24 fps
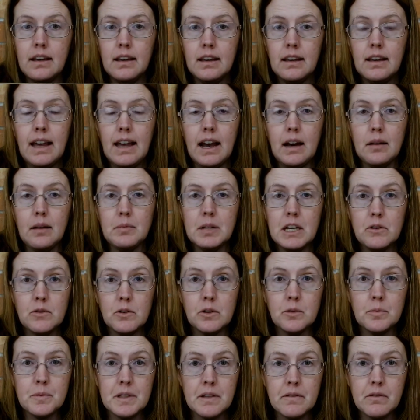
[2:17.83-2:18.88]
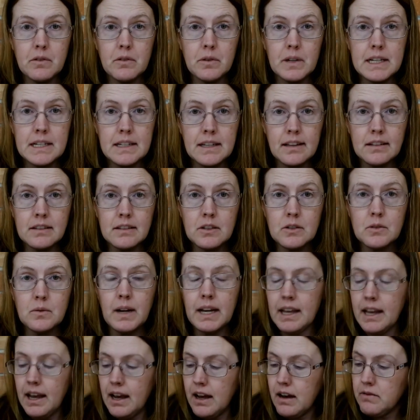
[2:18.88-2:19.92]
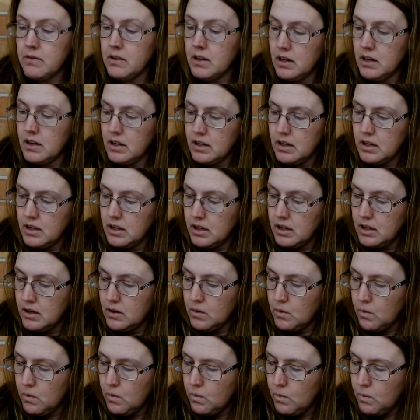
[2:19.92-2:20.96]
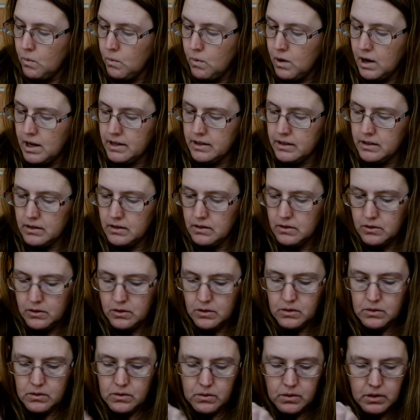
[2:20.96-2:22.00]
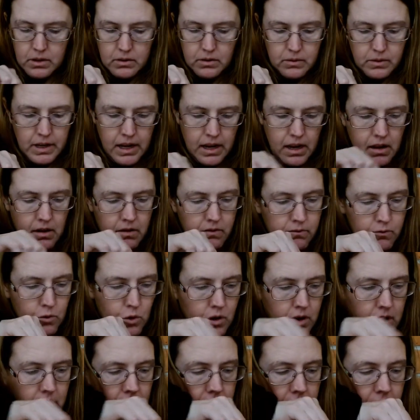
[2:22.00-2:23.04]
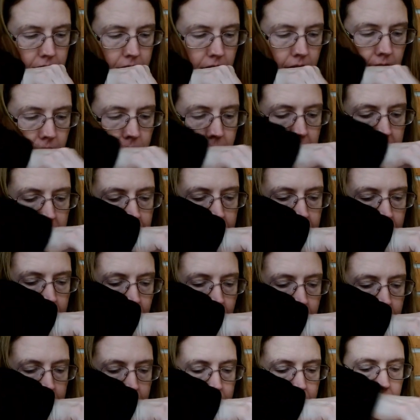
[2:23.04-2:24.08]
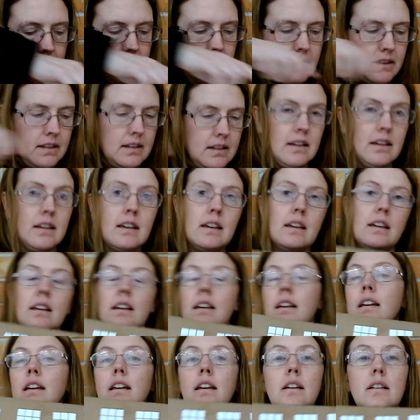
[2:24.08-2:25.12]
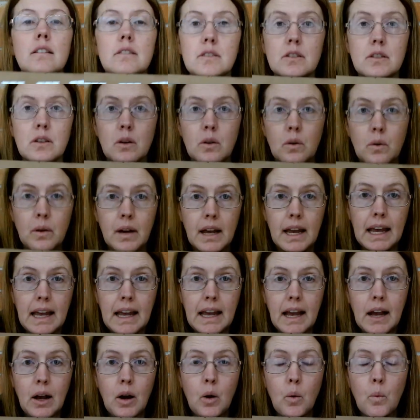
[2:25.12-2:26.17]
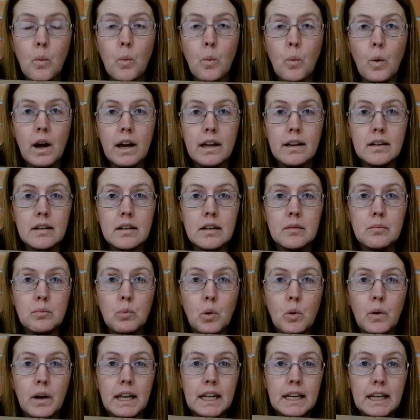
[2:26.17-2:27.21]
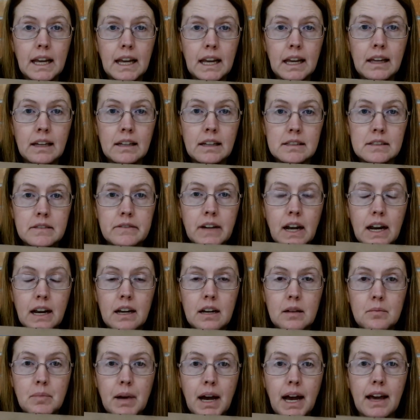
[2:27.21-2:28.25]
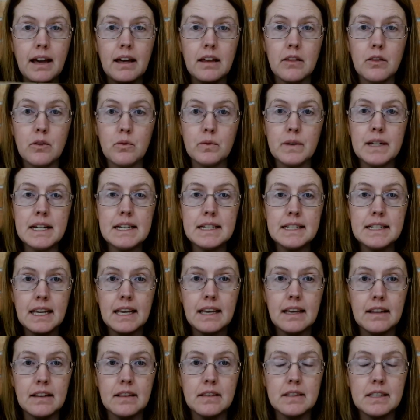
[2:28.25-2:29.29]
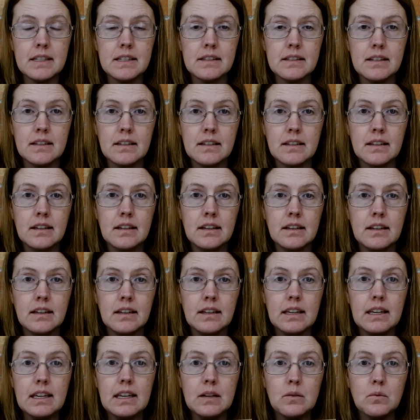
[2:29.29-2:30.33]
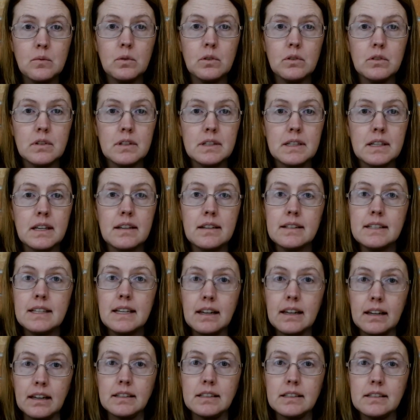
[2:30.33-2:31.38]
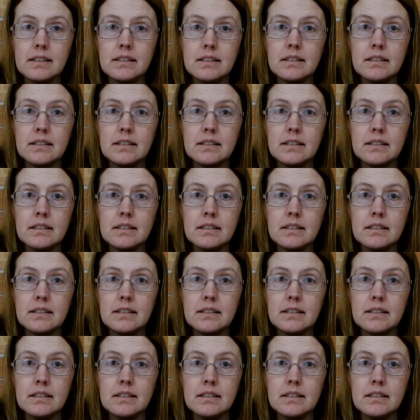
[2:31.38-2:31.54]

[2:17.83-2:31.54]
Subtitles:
How many groups of 3/10 do I have? 1, 2, 3, 4, 5, 6. So 1.8 divided by 3/10 equals 6.